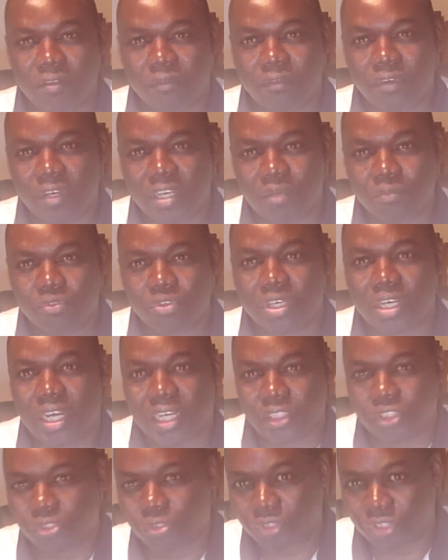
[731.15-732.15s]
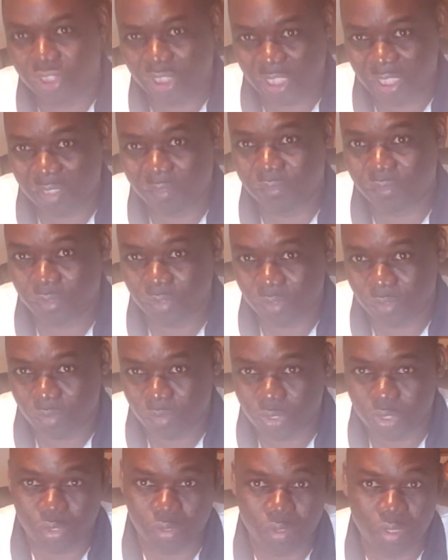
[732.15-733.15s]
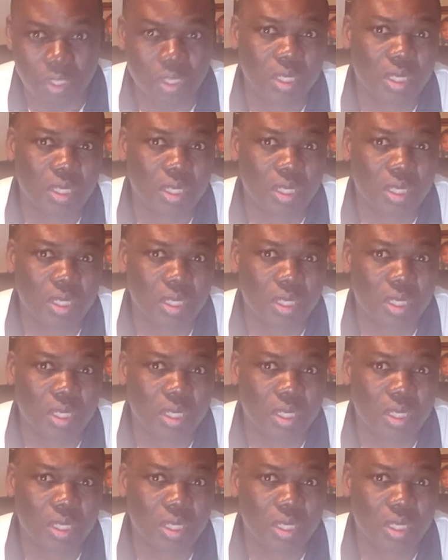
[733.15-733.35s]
for them to cash your check for you. So,